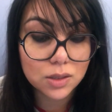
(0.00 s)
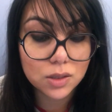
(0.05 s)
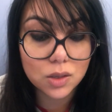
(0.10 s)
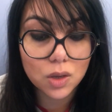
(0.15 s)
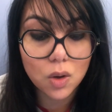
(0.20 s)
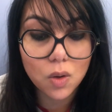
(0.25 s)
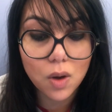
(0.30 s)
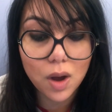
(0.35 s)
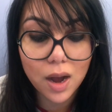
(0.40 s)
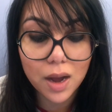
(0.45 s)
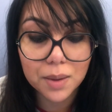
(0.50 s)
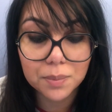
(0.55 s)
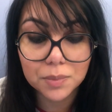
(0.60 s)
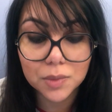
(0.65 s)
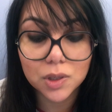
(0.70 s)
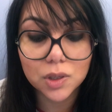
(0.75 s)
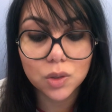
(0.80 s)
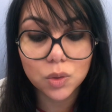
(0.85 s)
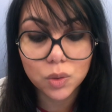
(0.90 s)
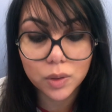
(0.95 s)
So I'm
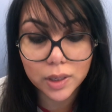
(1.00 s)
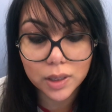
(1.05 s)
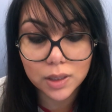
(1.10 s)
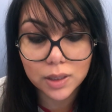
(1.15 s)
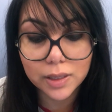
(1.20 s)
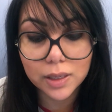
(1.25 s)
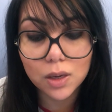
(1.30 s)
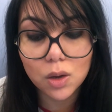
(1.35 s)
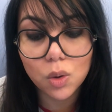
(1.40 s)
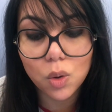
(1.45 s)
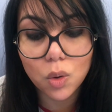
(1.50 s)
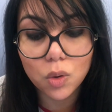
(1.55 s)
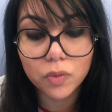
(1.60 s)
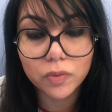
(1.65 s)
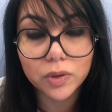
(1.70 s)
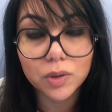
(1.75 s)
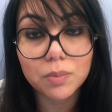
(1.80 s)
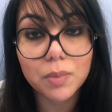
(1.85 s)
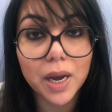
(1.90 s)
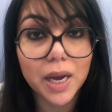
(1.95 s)
going to quickly go
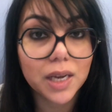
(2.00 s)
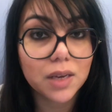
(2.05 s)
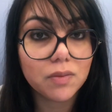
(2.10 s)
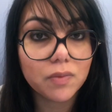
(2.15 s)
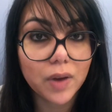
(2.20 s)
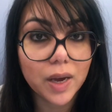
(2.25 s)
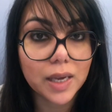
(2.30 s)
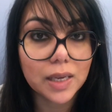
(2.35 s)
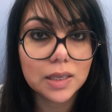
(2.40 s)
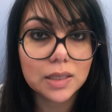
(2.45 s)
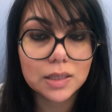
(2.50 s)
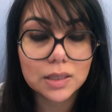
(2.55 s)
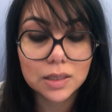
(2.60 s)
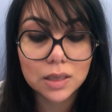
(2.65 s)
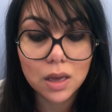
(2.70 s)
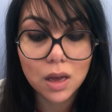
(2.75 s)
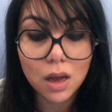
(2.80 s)
over my advice